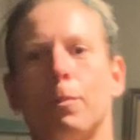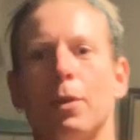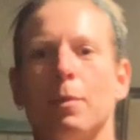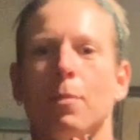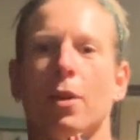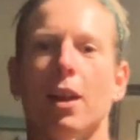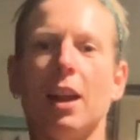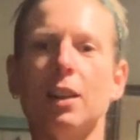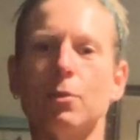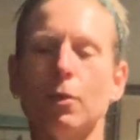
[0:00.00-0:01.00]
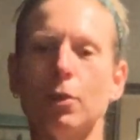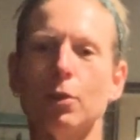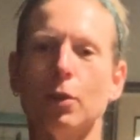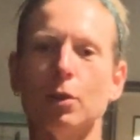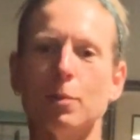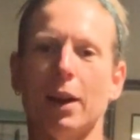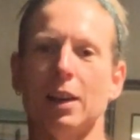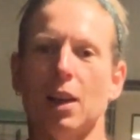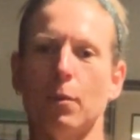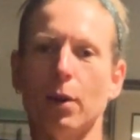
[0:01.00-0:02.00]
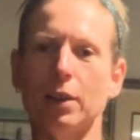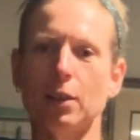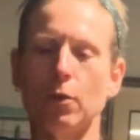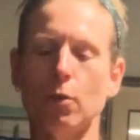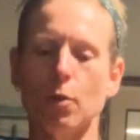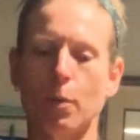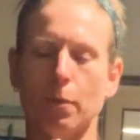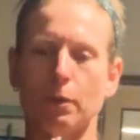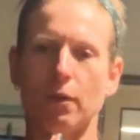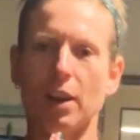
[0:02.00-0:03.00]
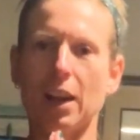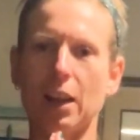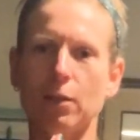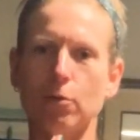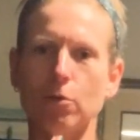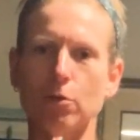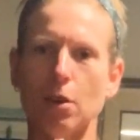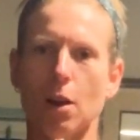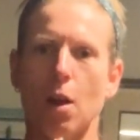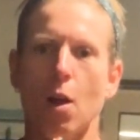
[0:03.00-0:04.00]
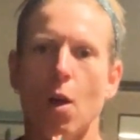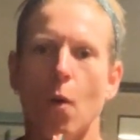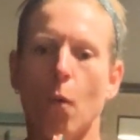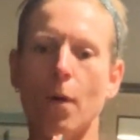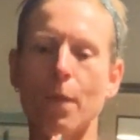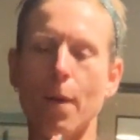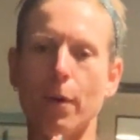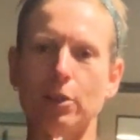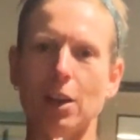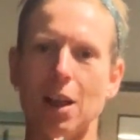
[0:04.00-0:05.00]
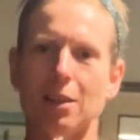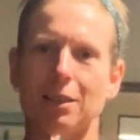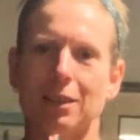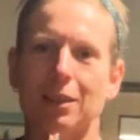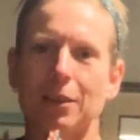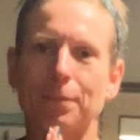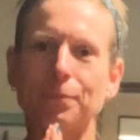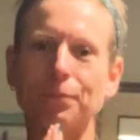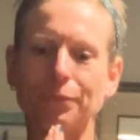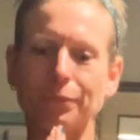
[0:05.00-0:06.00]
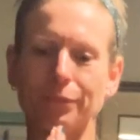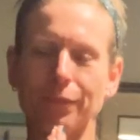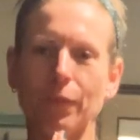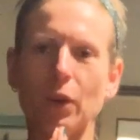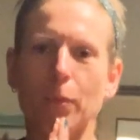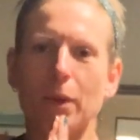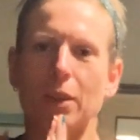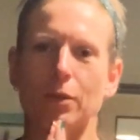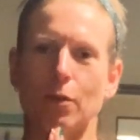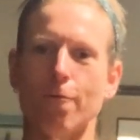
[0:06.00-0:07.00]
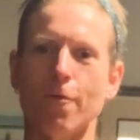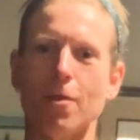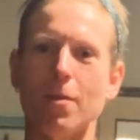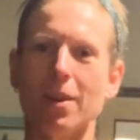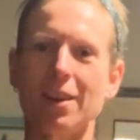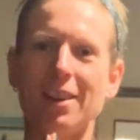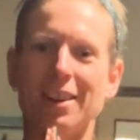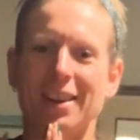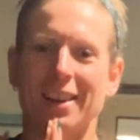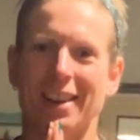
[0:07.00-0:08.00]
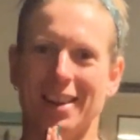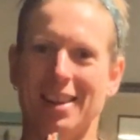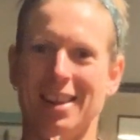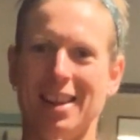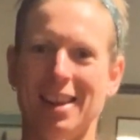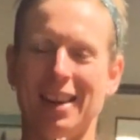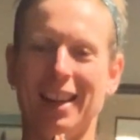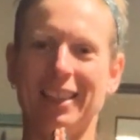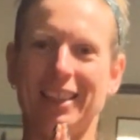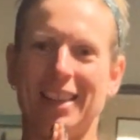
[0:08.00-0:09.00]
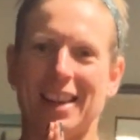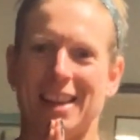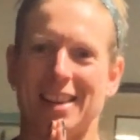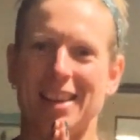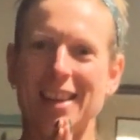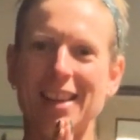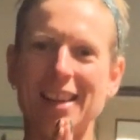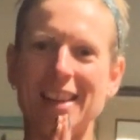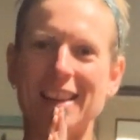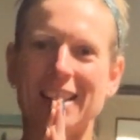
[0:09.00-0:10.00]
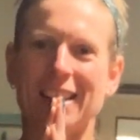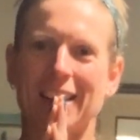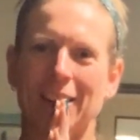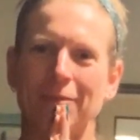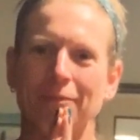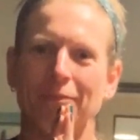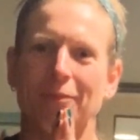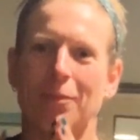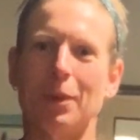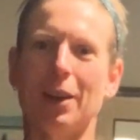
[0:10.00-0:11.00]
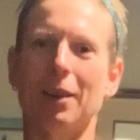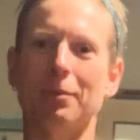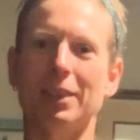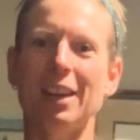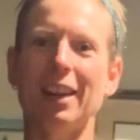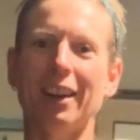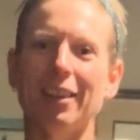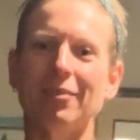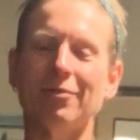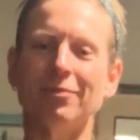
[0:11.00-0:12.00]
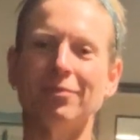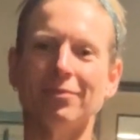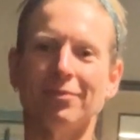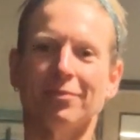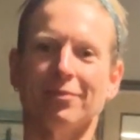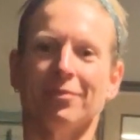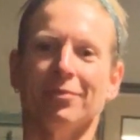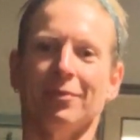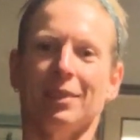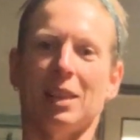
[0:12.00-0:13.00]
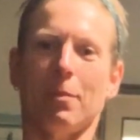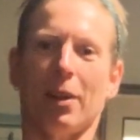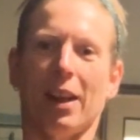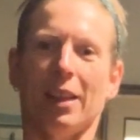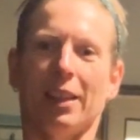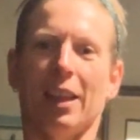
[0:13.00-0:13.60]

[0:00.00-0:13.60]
Bring me prayer hands. Roll your shoulders back and down, pressing through the palms of our hands. Just try to warm up our chest. Make those go forward. Nicely done. Big arms here. Deep breath.